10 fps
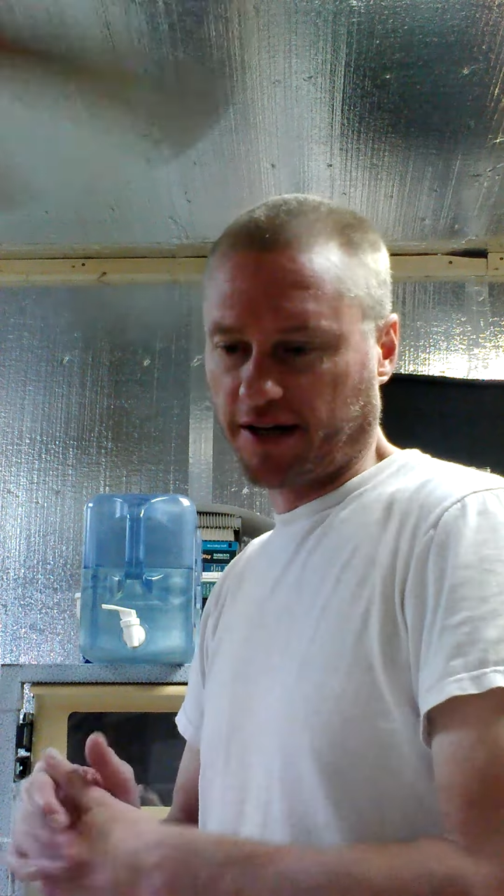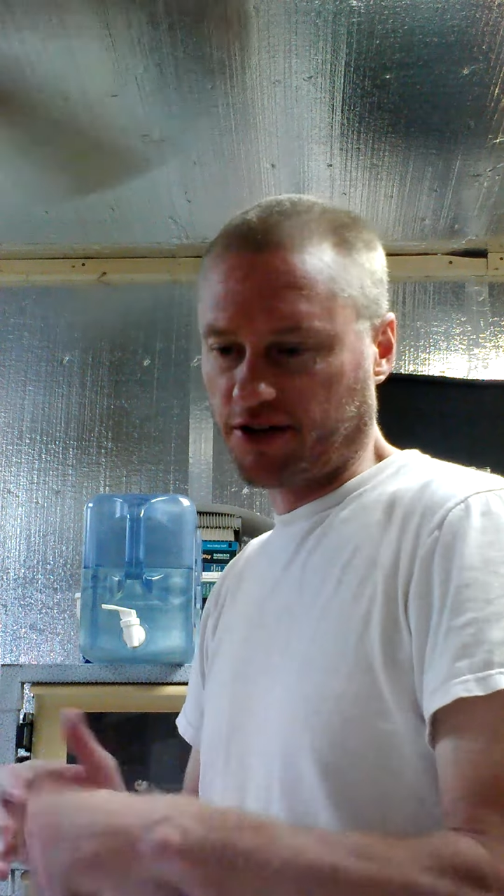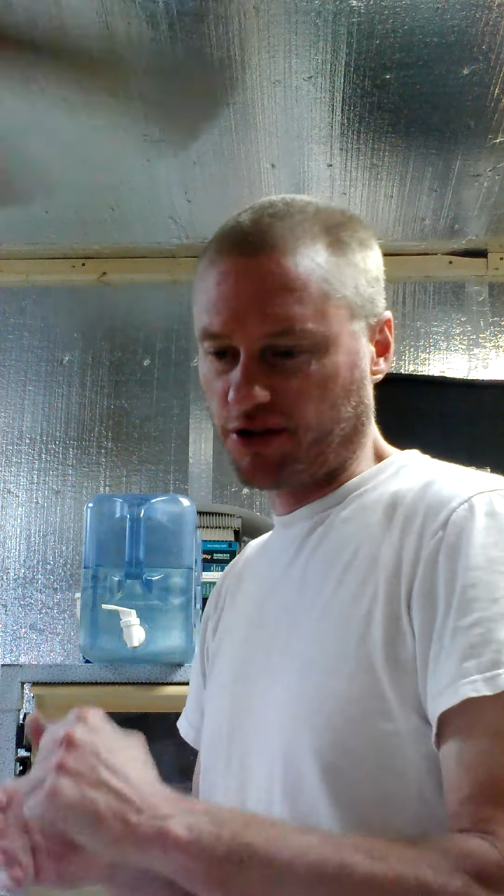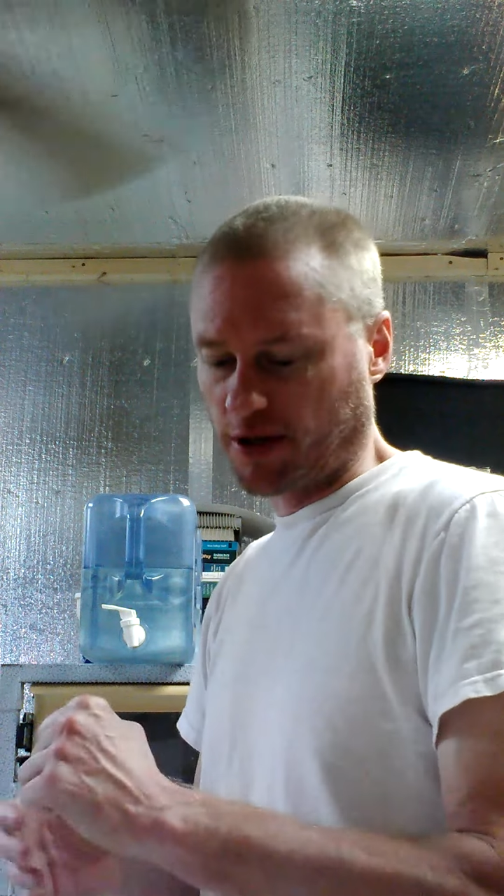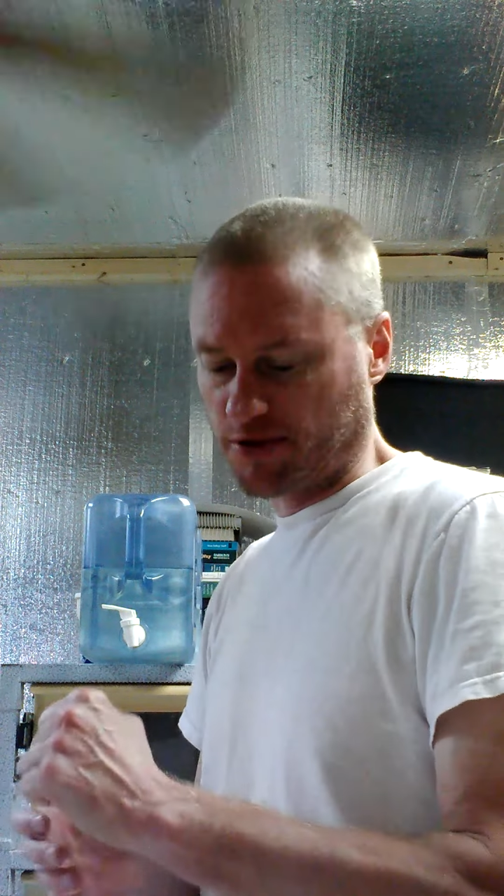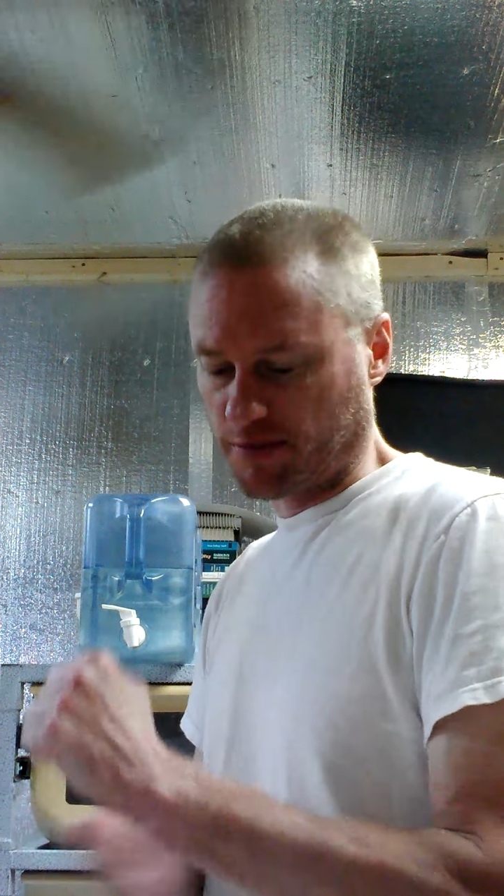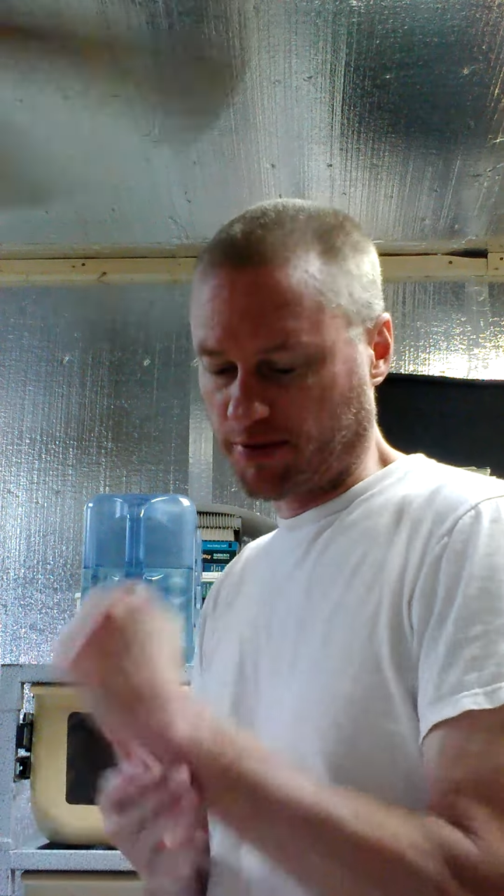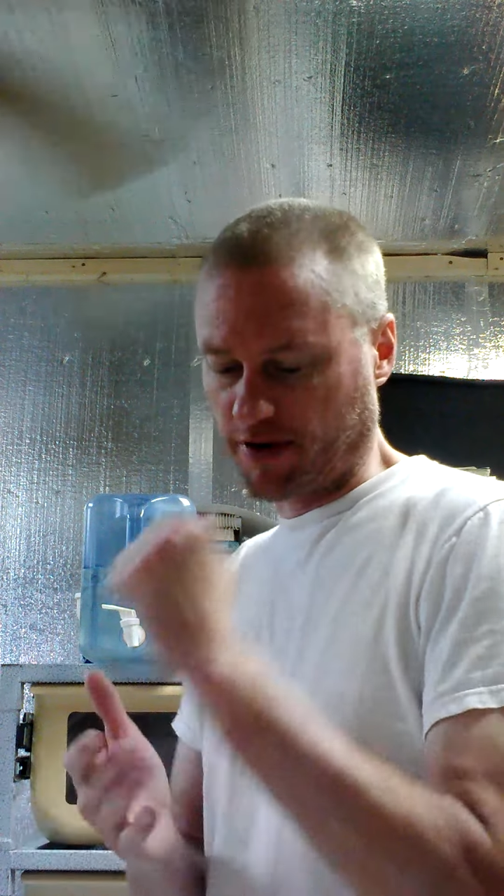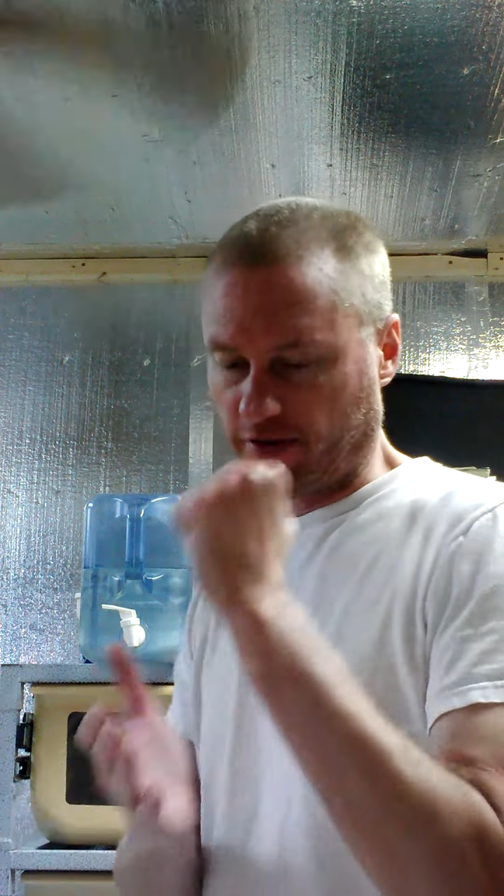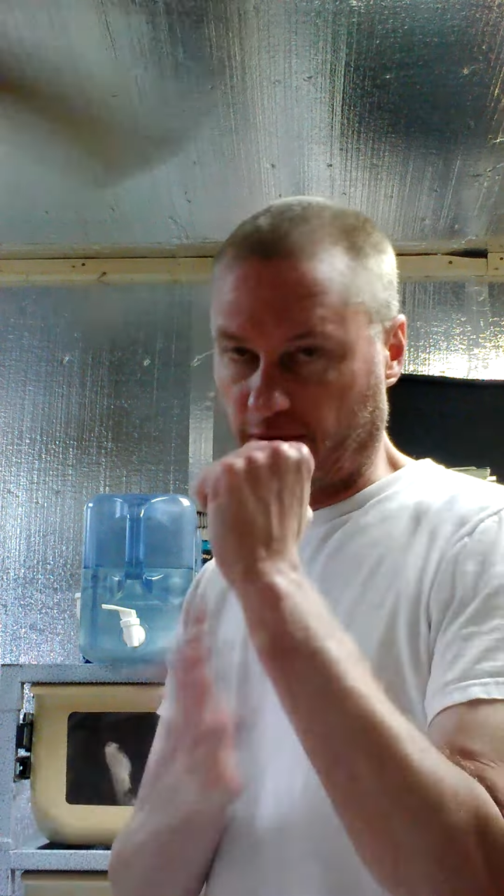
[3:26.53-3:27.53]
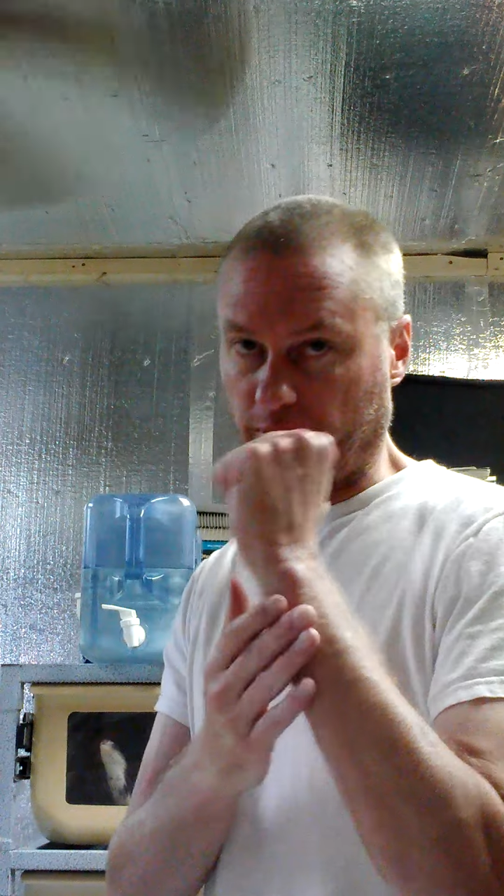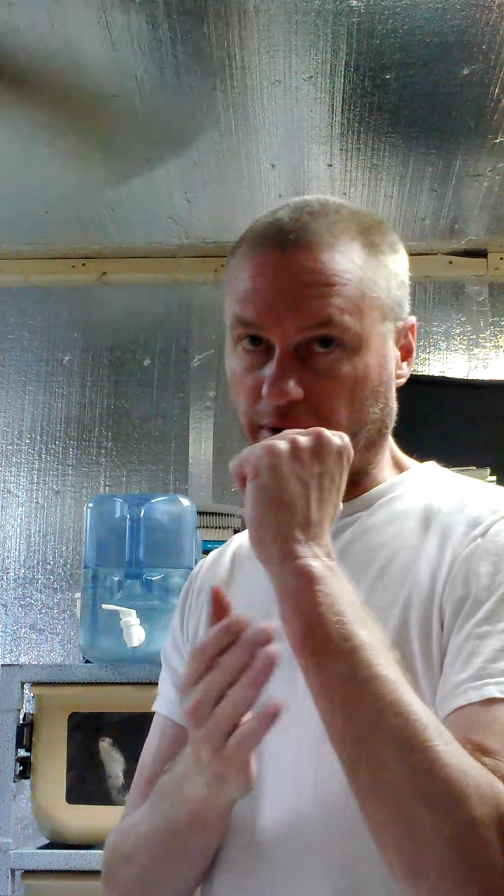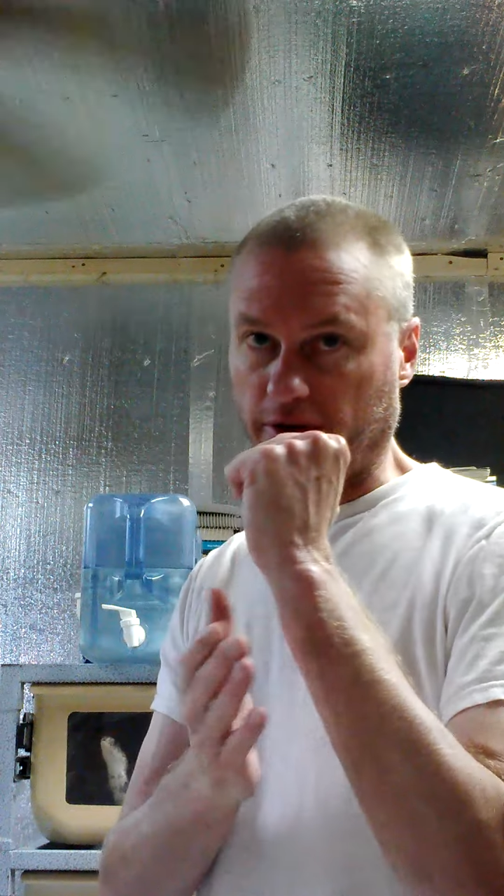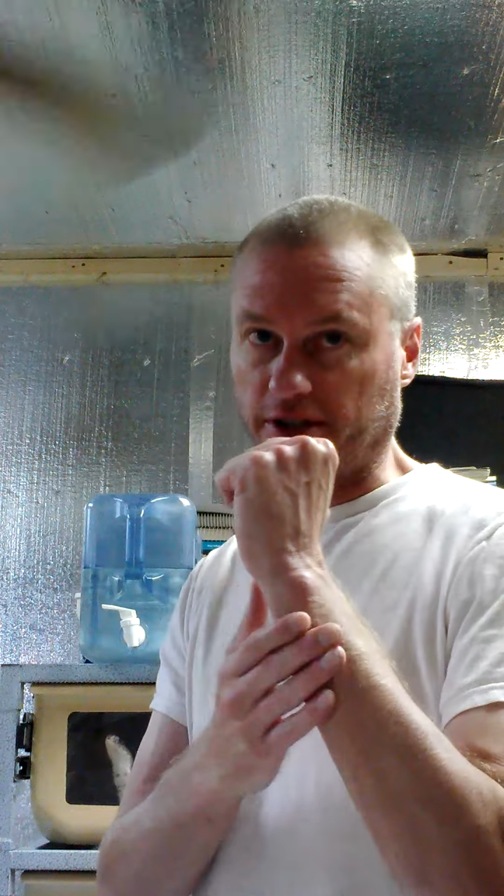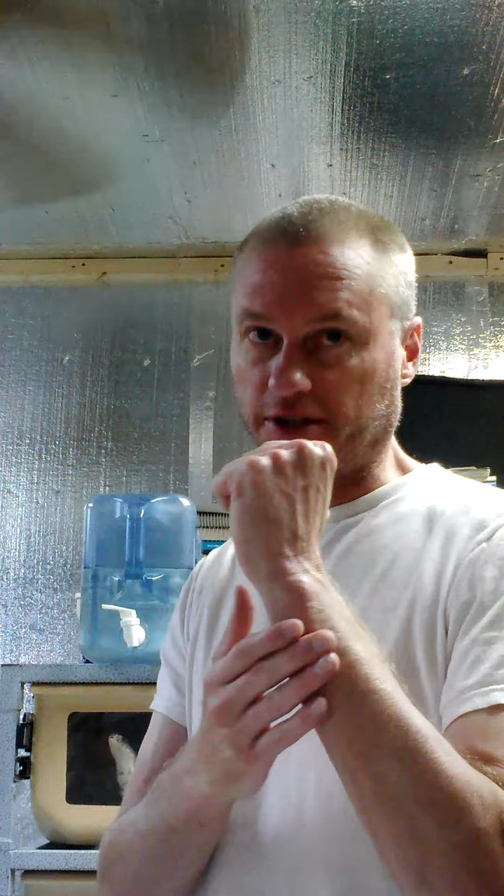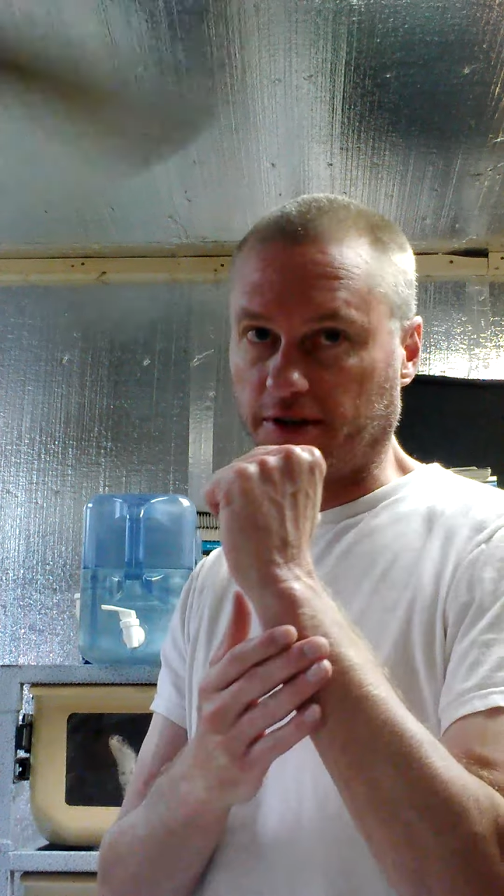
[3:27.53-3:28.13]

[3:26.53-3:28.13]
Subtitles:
and shoot up some pure venom in my wrist.